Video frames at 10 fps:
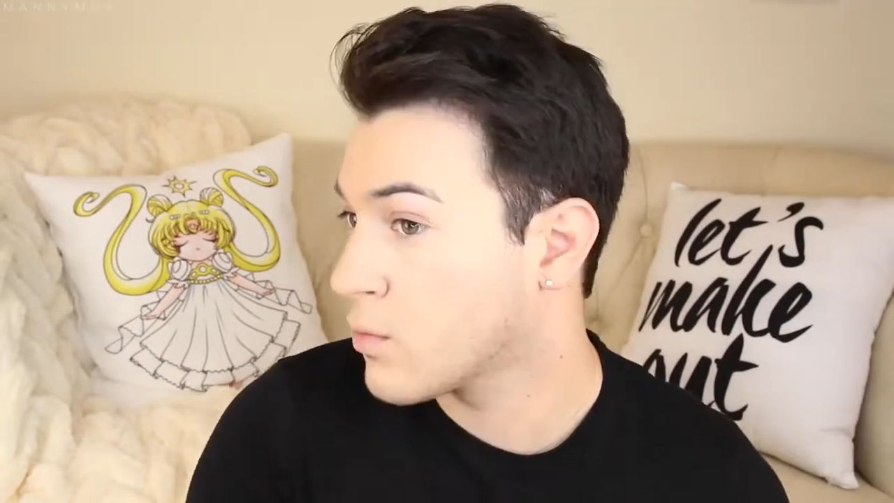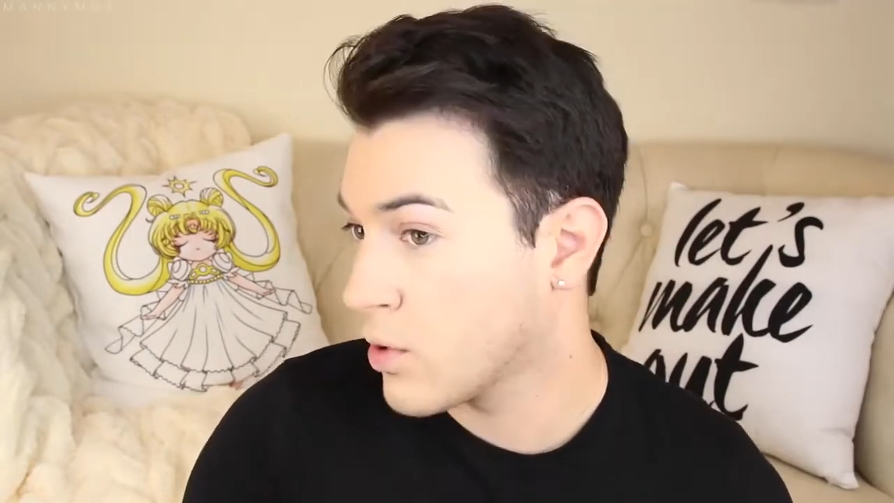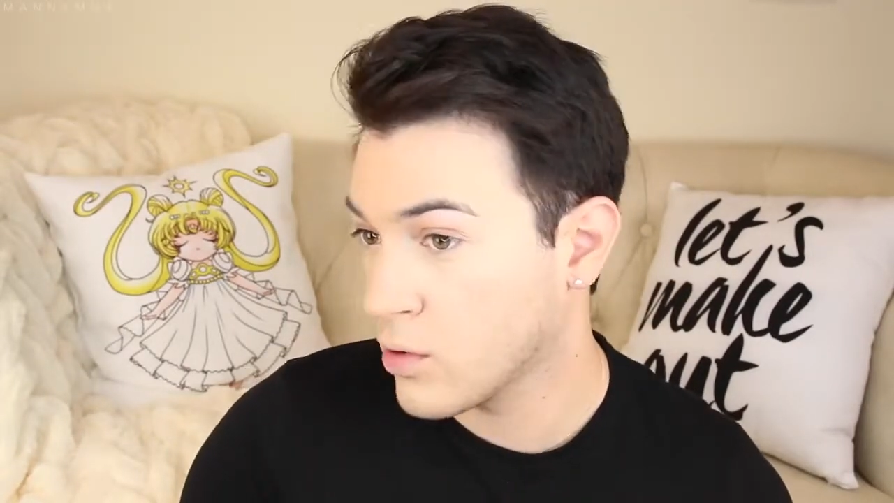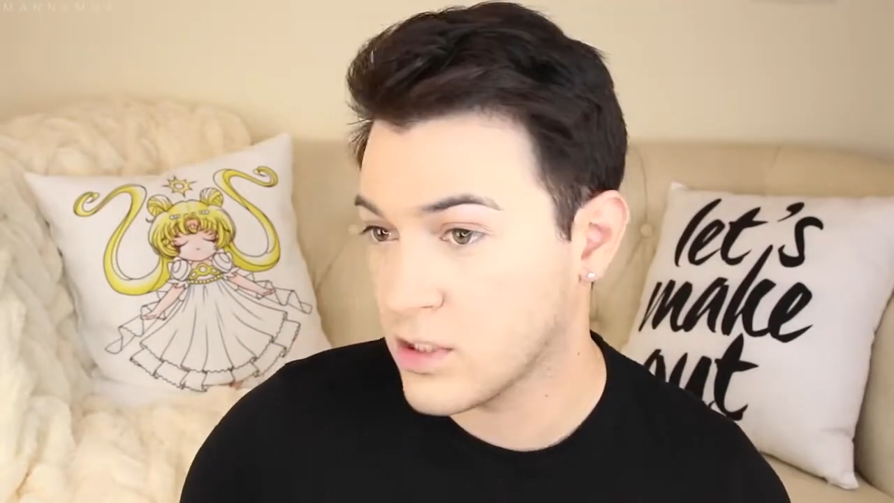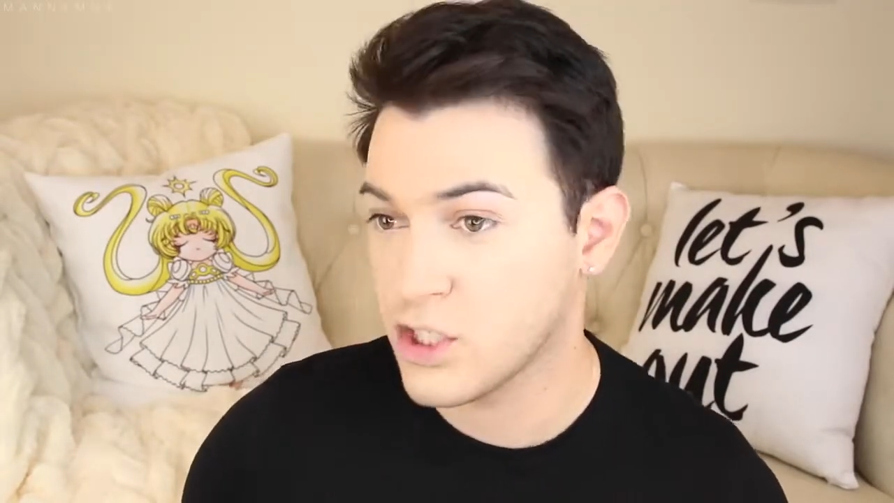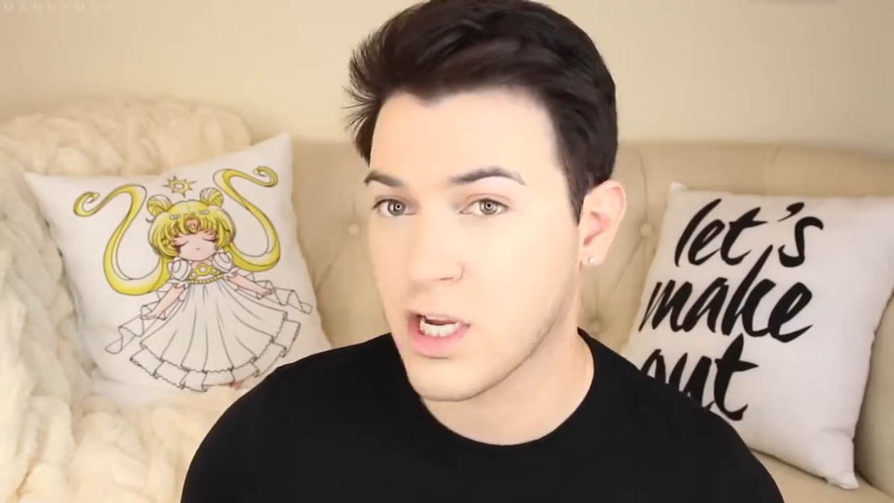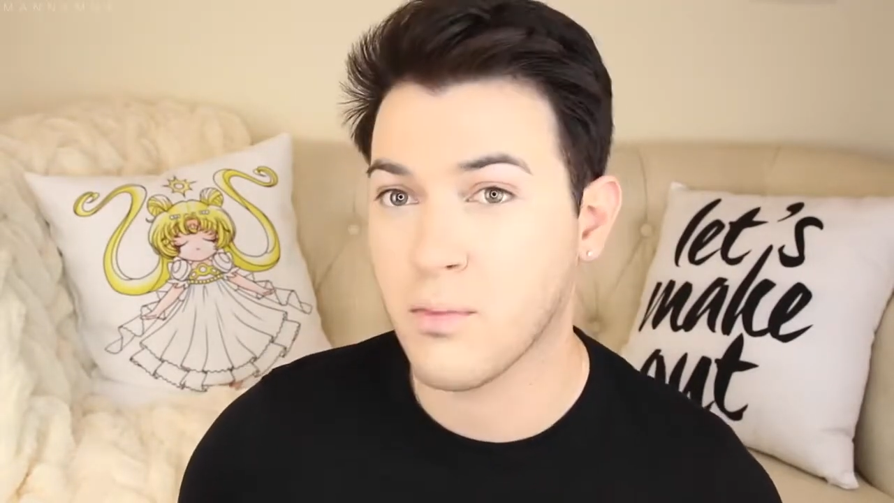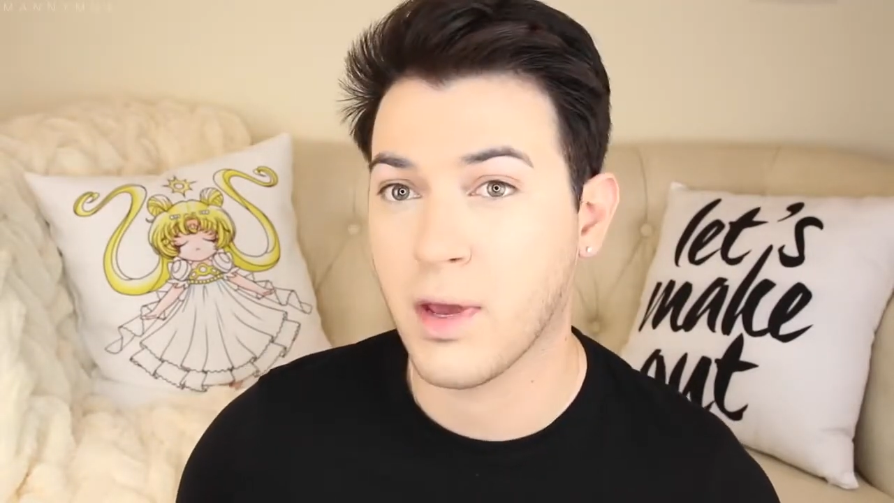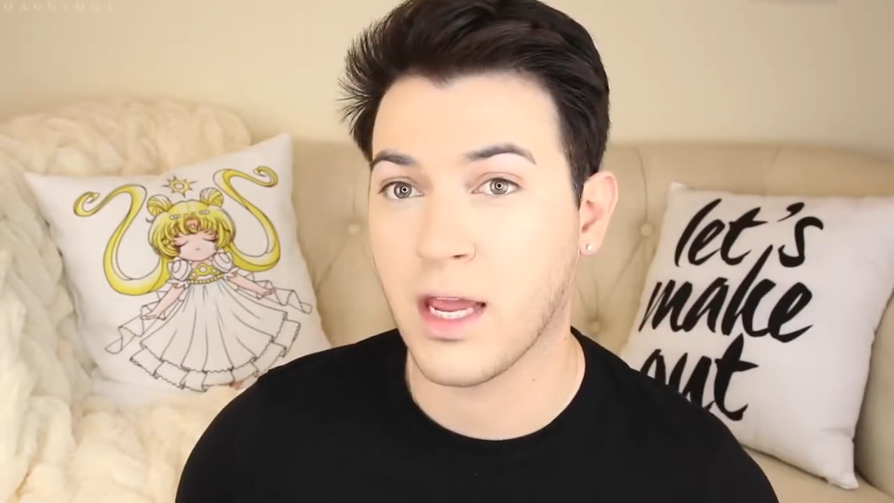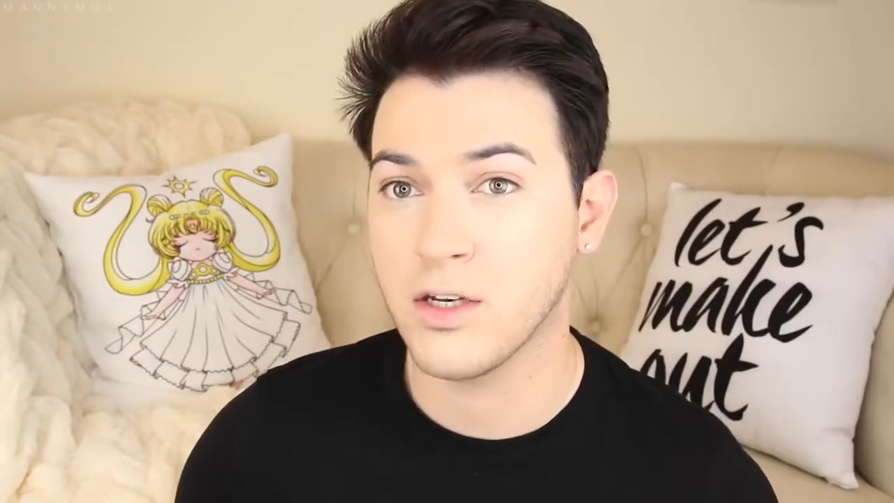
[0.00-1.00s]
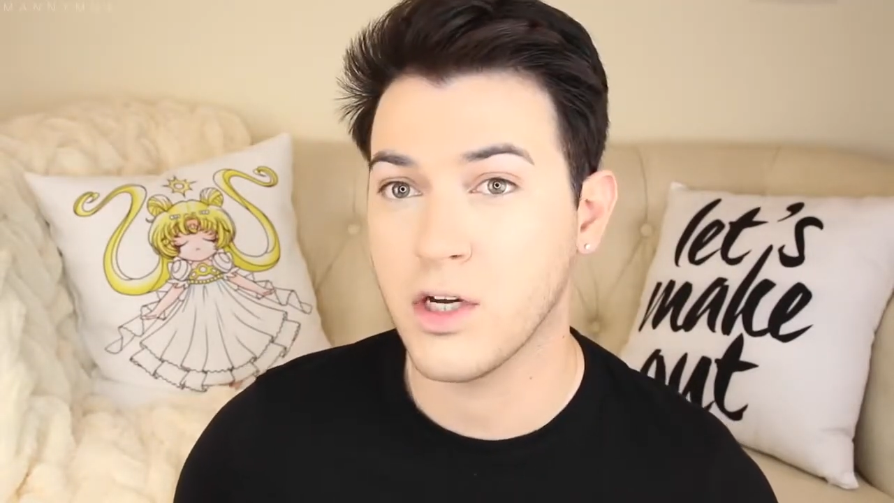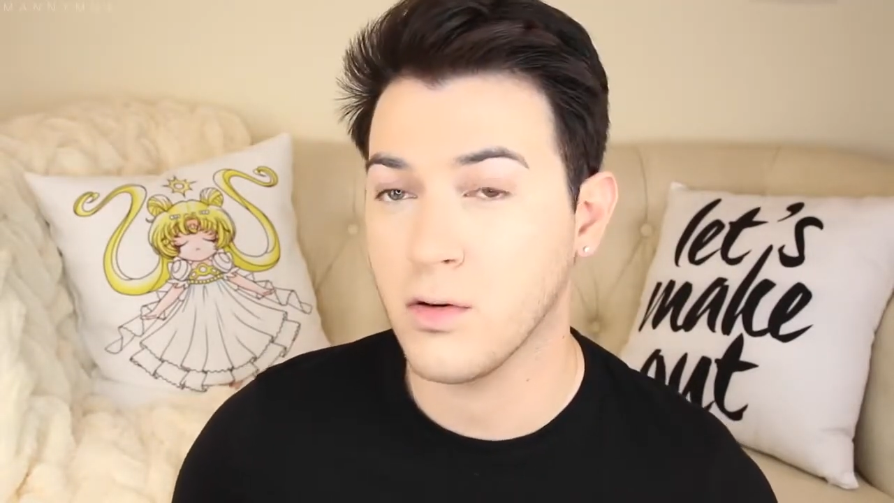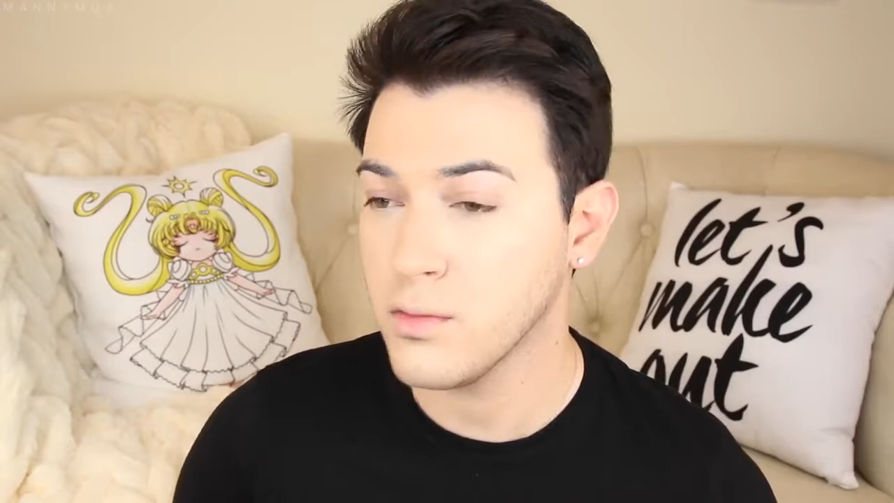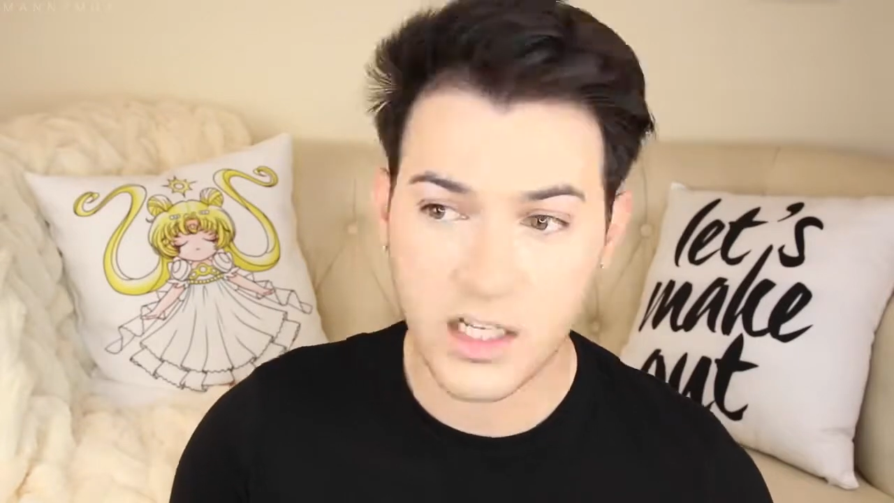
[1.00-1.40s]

rosy champagne tone.